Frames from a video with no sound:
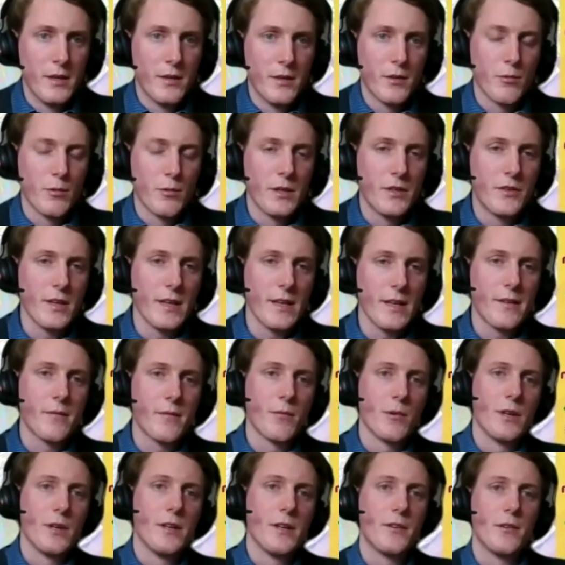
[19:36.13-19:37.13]
So we just
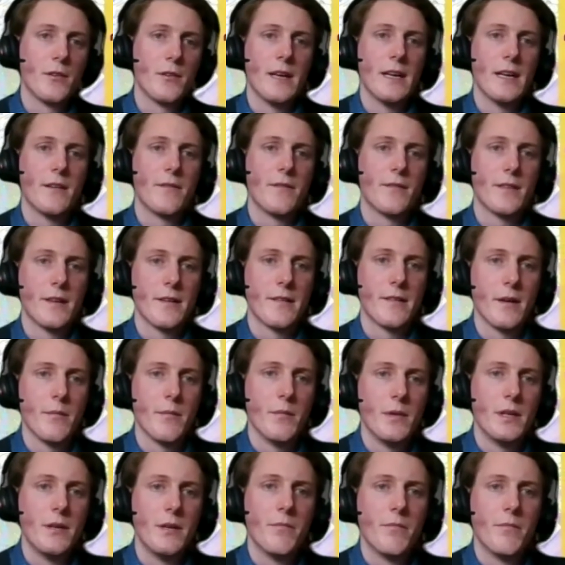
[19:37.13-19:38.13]
wanted to have some
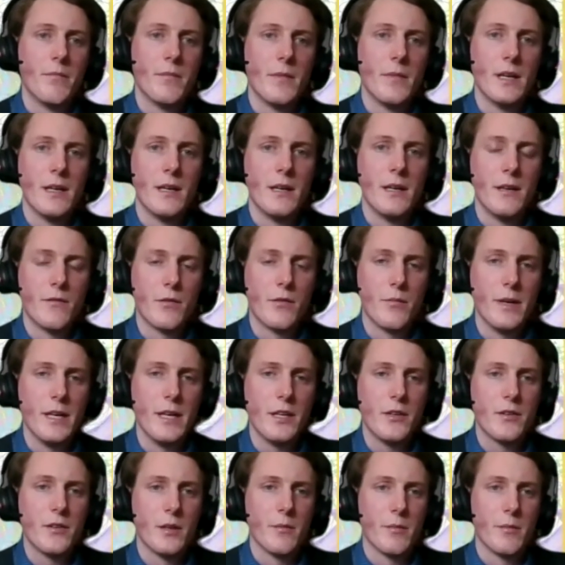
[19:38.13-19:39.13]

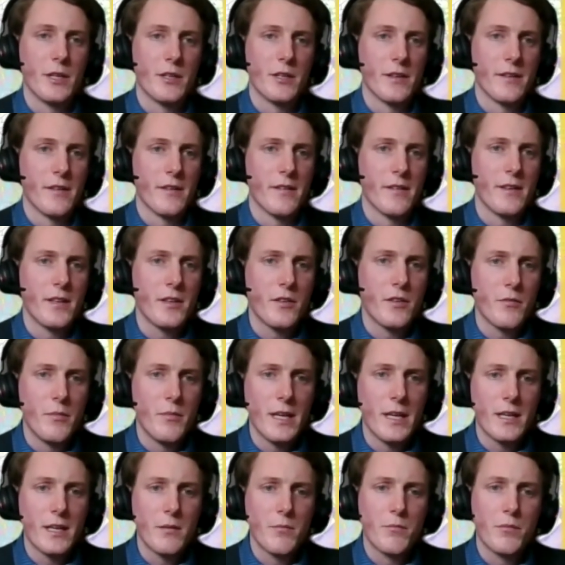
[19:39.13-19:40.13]
information about the
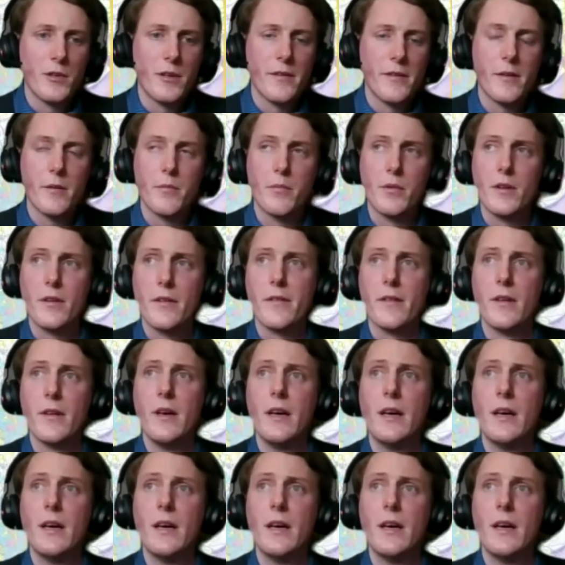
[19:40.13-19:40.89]
decision-making principles